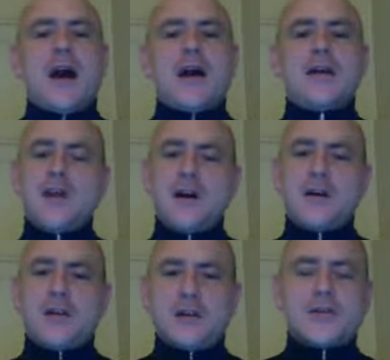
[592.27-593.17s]
young
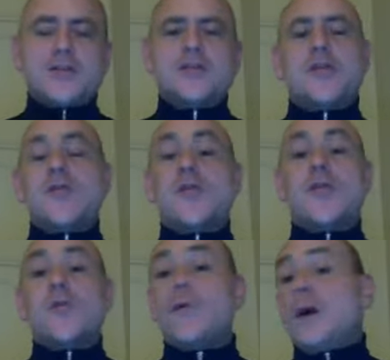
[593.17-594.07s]
learners,
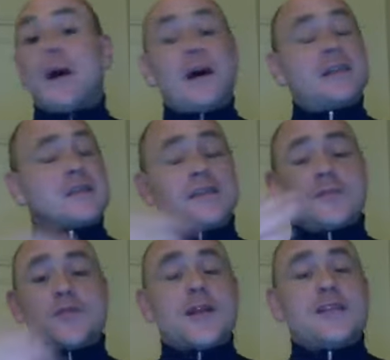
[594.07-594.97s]
although I saw some
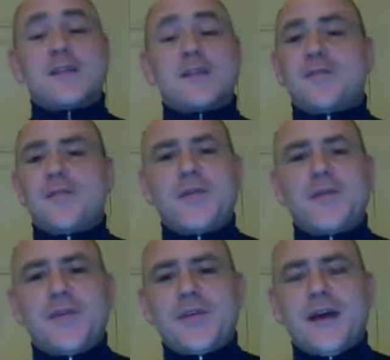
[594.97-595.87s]
great stuff
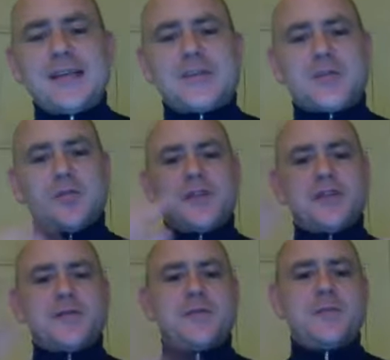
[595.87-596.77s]
with high school and
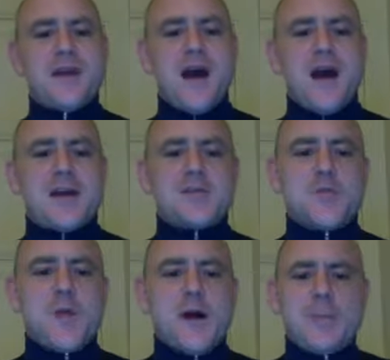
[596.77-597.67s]
even beyond as
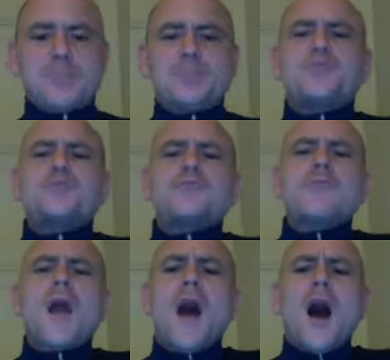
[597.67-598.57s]
well.
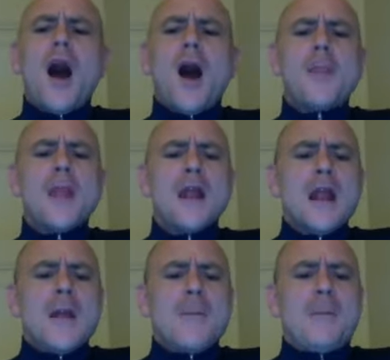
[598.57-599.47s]

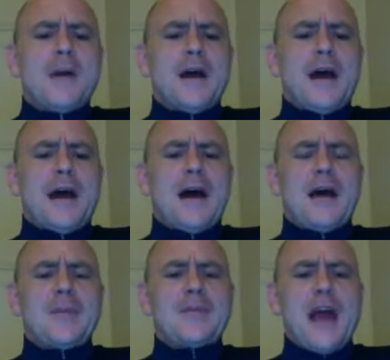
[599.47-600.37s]

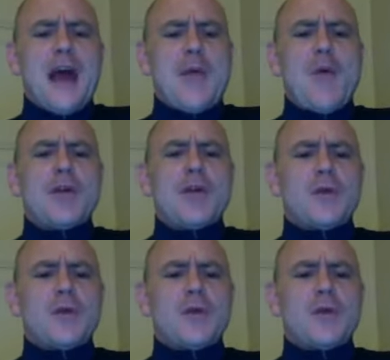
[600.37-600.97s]
Yeah, I want to